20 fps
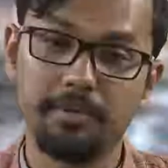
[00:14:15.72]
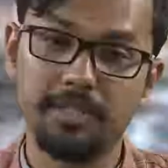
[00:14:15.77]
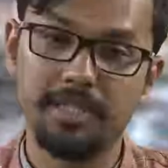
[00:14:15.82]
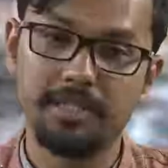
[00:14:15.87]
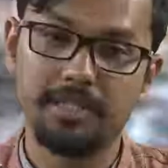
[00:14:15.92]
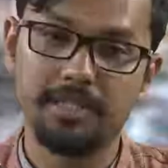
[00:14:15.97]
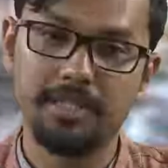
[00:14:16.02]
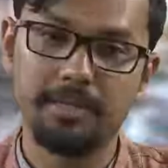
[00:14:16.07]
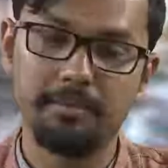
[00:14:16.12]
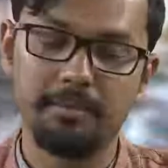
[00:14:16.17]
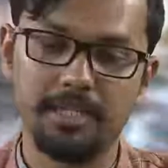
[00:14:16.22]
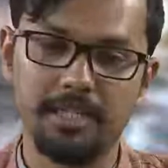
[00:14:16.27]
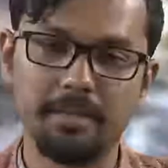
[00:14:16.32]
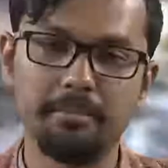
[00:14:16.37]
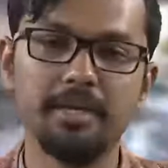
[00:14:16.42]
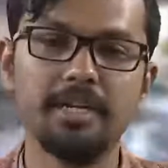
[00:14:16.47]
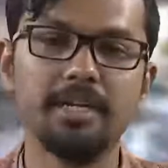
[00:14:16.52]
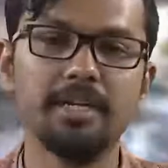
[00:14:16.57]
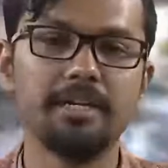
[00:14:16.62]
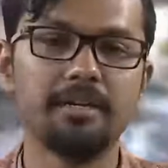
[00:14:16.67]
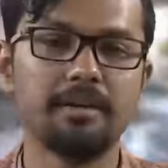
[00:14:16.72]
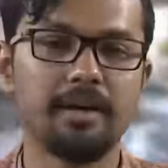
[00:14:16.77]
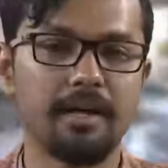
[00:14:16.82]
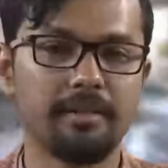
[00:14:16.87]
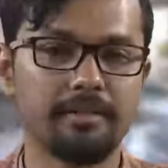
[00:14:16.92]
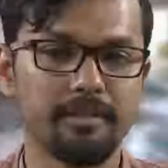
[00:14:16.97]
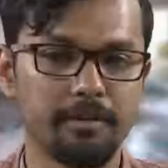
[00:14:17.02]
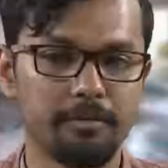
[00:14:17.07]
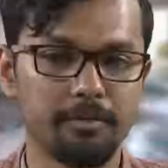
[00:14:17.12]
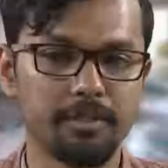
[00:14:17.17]
was a, sim a simile
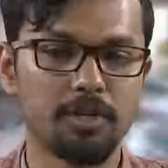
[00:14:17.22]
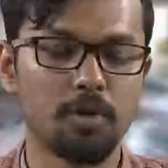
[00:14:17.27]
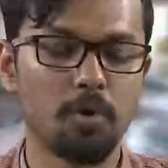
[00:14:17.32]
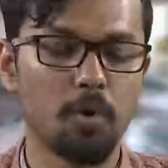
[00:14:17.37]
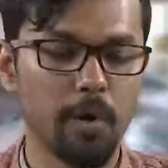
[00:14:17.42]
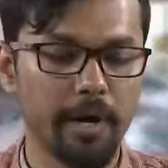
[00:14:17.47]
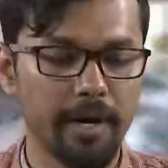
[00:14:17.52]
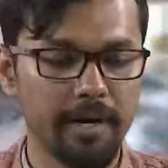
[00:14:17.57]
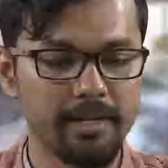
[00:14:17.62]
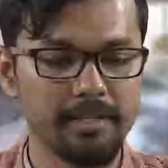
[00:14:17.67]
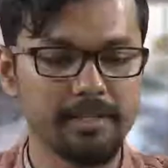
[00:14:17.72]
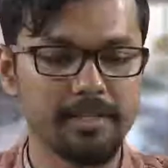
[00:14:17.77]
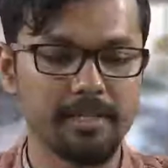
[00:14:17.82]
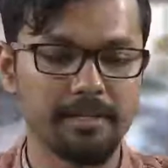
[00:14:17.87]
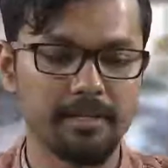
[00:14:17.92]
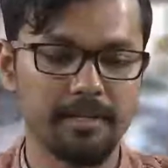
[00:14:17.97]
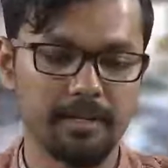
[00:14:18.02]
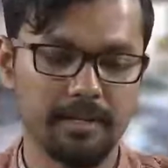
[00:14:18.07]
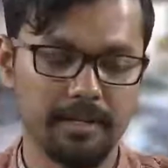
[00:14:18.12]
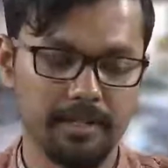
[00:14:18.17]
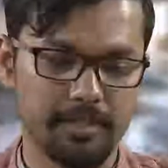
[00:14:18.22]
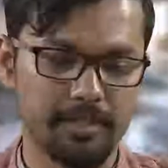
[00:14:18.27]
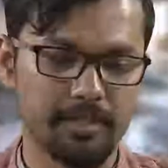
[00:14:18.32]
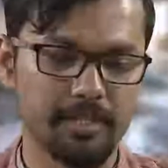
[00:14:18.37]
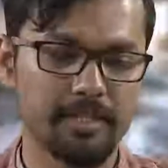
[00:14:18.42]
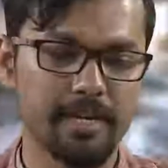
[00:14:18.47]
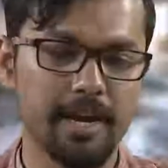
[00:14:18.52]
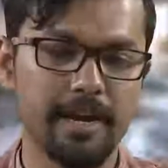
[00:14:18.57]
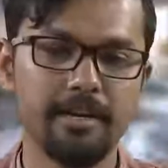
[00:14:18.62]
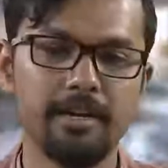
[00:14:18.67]
and there was a coherence in his
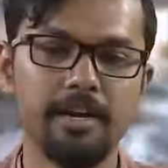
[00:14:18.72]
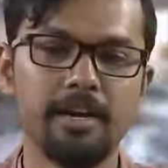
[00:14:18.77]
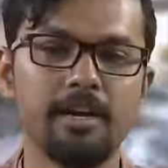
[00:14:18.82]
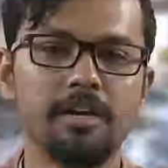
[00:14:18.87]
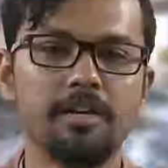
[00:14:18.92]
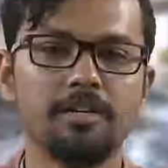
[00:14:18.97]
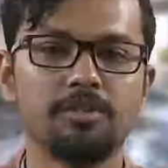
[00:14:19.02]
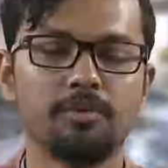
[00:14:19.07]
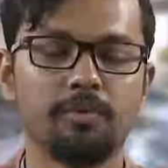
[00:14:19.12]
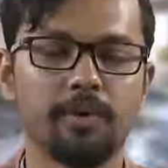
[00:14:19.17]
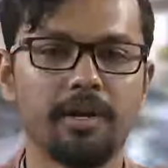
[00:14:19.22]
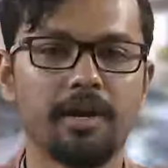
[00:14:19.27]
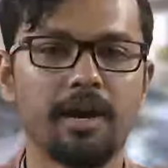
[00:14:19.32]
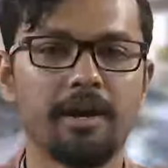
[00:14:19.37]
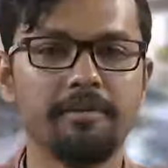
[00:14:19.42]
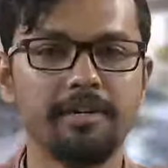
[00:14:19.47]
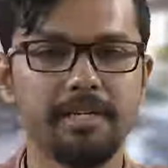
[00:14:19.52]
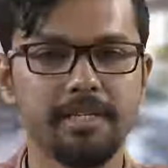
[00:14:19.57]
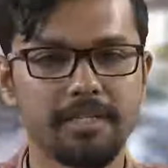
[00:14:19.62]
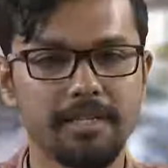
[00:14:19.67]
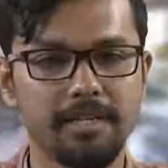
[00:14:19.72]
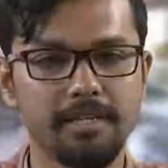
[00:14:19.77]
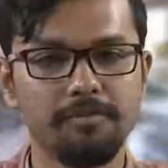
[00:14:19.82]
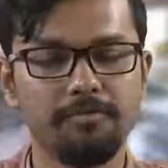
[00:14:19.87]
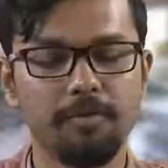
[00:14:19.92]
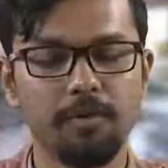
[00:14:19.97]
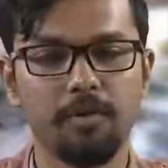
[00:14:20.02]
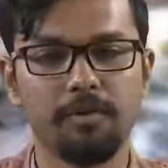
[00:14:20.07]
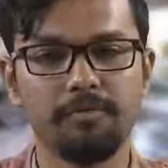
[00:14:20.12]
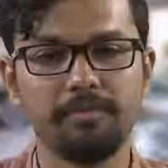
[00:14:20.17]
design. So when I will discuss
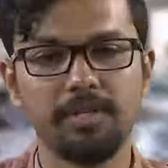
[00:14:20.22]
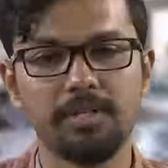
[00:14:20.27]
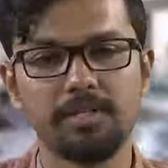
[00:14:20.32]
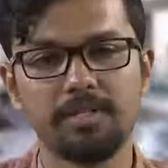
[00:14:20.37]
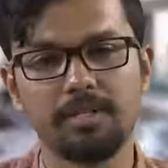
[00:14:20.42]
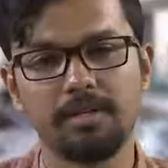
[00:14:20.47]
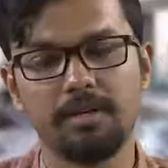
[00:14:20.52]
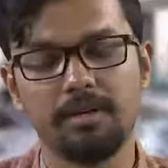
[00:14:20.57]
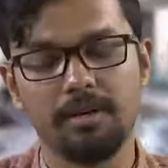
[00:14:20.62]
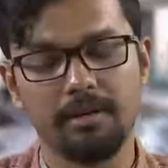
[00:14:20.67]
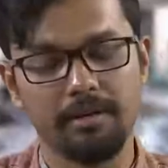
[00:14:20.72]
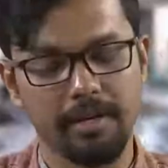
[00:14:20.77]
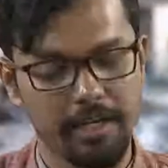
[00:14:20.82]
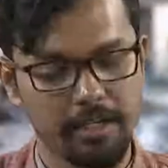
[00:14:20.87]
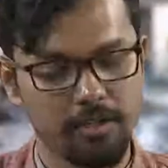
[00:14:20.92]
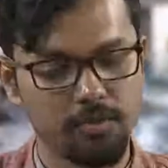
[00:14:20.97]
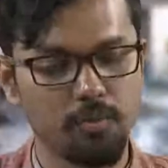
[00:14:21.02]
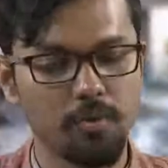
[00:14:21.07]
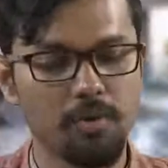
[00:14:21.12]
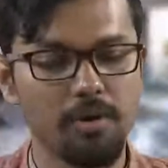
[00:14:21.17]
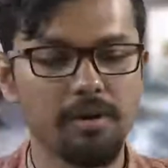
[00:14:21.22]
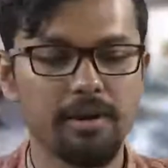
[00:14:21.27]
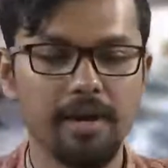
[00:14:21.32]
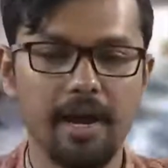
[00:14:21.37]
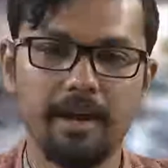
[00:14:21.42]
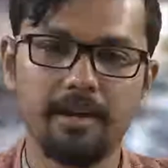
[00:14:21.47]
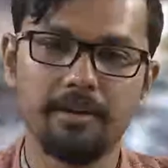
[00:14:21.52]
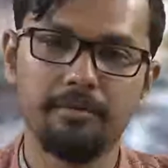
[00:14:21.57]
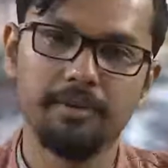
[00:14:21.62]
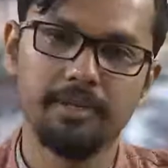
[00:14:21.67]
few of this his work
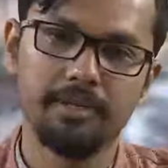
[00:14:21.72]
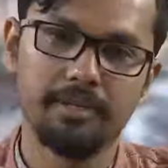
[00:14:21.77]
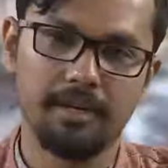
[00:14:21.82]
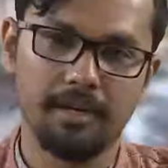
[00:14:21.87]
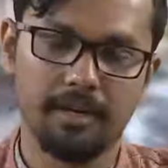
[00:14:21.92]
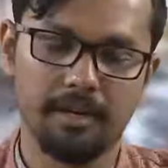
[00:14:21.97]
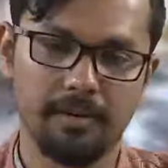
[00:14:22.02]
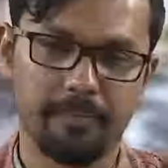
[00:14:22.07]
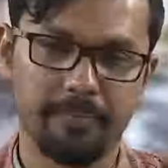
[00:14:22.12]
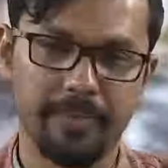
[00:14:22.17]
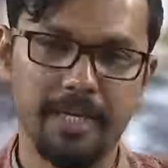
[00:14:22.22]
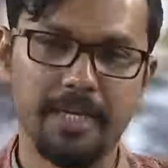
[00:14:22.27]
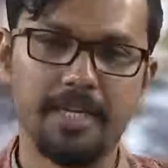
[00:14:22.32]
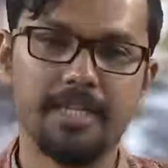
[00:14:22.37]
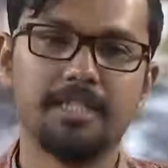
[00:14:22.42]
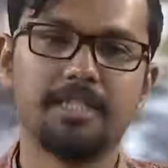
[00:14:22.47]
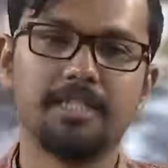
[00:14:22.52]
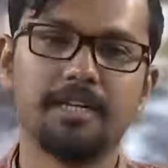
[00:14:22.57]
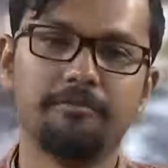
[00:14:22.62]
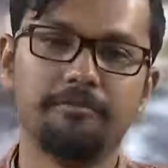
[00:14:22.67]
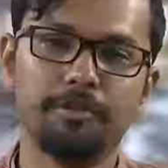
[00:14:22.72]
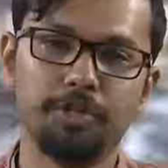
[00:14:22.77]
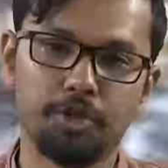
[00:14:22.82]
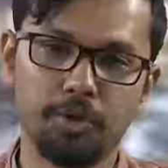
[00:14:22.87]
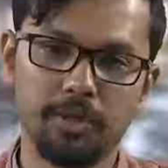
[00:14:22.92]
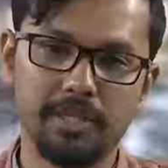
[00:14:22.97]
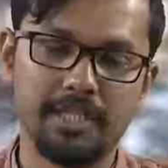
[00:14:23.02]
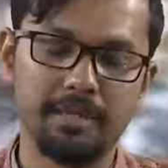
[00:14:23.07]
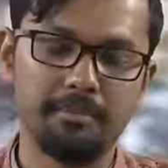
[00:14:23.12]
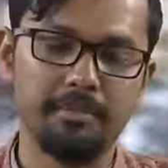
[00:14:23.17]
and you will um, see a
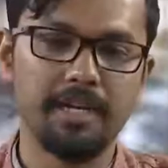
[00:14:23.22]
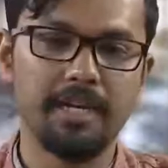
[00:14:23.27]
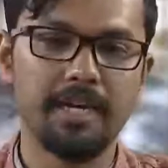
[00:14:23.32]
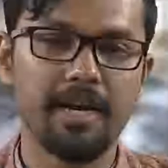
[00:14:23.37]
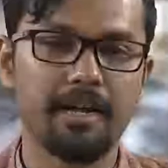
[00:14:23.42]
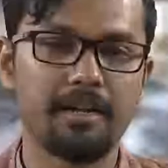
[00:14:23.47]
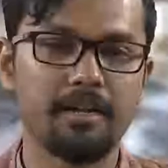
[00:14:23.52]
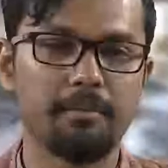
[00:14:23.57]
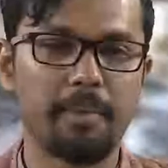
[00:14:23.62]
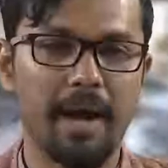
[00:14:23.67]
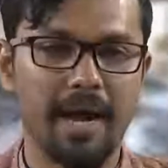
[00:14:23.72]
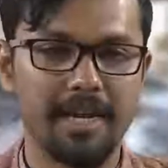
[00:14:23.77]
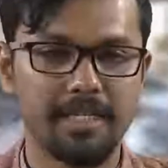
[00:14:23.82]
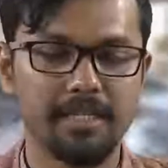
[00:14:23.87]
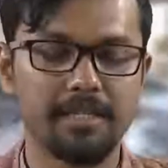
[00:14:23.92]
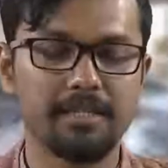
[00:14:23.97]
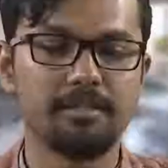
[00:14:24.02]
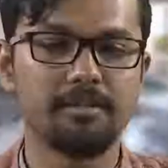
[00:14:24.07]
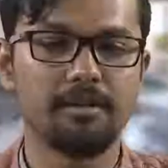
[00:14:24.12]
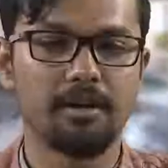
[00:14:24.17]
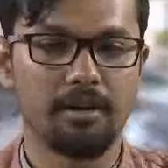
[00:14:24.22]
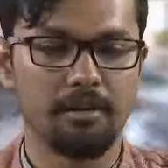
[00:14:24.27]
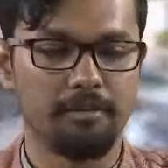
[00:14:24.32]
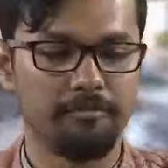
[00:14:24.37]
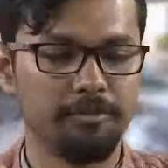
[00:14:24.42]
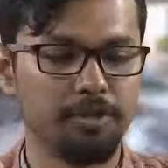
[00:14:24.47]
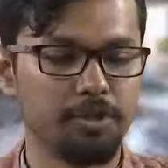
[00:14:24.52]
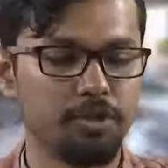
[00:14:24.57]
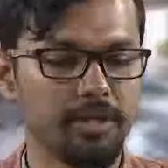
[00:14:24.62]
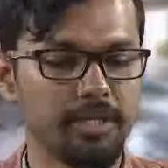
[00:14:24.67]
visual simile and a pattern,
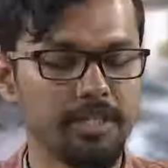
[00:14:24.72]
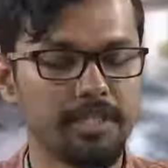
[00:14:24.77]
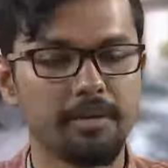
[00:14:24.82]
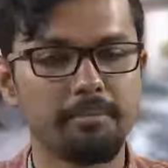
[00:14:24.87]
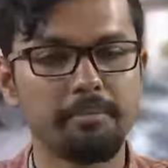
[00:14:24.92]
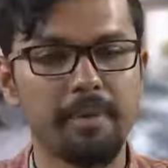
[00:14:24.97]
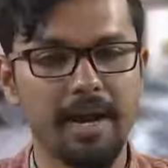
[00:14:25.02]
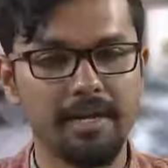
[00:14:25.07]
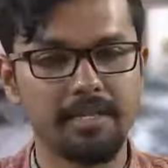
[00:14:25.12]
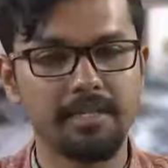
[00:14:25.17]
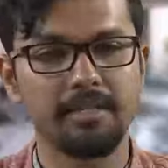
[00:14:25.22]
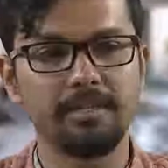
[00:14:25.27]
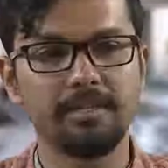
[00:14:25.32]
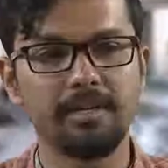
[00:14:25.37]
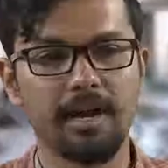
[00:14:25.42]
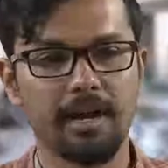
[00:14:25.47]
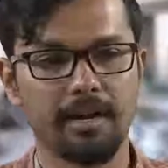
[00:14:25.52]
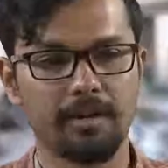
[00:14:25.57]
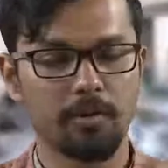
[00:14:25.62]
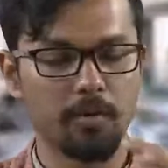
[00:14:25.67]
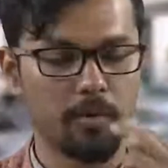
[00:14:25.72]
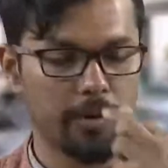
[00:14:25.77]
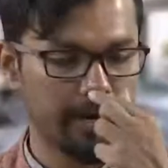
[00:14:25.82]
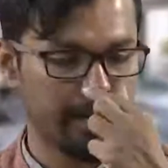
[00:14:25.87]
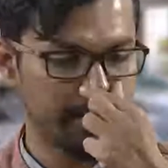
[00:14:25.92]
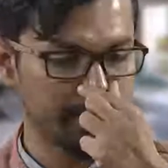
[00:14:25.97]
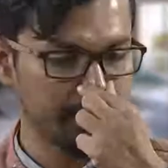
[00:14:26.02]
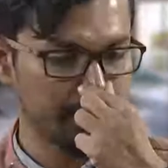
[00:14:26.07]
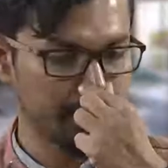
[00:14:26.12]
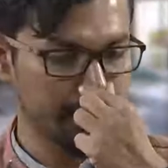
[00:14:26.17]
visual design pattern and
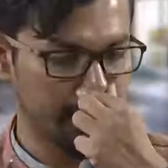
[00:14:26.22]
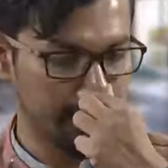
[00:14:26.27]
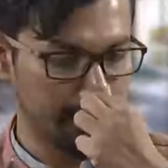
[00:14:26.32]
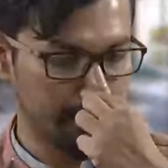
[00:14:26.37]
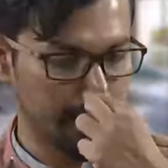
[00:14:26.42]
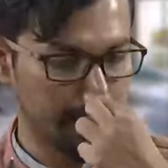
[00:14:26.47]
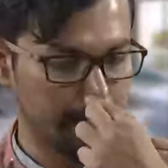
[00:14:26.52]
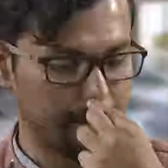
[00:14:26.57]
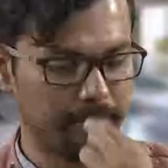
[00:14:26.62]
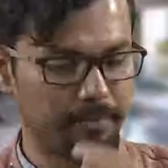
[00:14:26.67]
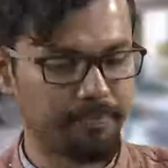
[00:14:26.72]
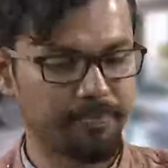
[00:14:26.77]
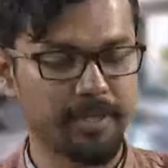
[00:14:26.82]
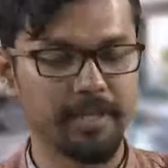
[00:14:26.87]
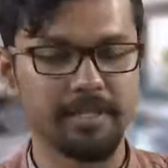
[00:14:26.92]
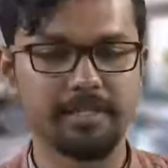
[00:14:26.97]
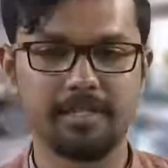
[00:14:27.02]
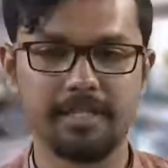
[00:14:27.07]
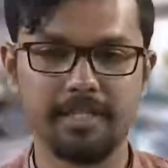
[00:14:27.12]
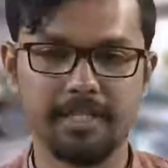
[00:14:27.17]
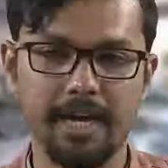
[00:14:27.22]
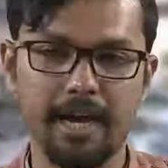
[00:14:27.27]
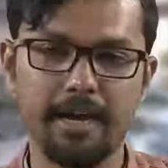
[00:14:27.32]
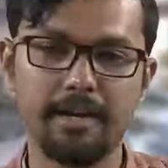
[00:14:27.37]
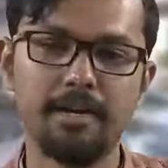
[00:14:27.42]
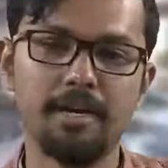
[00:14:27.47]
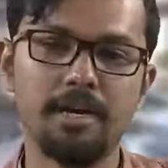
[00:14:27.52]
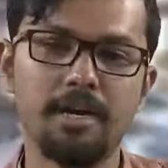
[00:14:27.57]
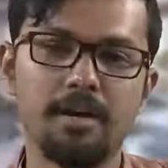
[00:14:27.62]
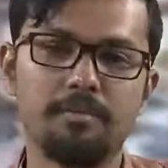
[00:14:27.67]
coherence in um, his design.